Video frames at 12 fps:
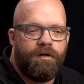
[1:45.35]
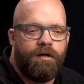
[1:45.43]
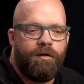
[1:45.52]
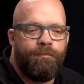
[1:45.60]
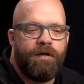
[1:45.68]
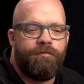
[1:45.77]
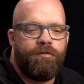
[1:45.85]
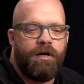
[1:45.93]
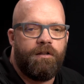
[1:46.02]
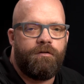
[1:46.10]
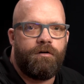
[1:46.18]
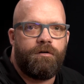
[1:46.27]
My
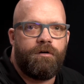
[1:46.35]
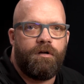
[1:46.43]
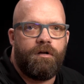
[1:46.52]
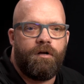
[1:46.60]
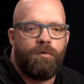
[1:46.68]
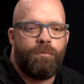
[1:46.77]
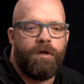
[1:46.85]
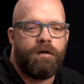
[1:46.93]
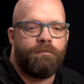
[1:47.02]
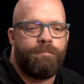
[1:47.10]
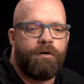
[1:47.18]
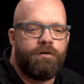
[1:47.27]
father ran
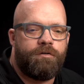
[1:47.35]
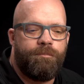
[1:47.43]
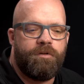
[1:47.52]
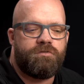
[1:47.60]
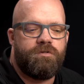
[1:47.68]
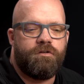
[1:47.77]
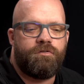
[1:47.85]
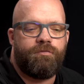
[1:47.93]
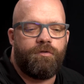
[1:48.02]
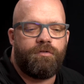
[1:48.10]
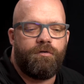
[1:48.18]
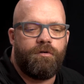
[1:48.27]
a parts business
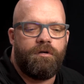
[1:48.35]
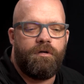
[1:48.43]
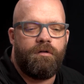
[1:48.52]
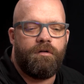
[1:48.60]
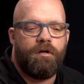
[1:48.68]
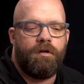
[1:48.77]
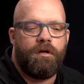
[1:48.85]
for 30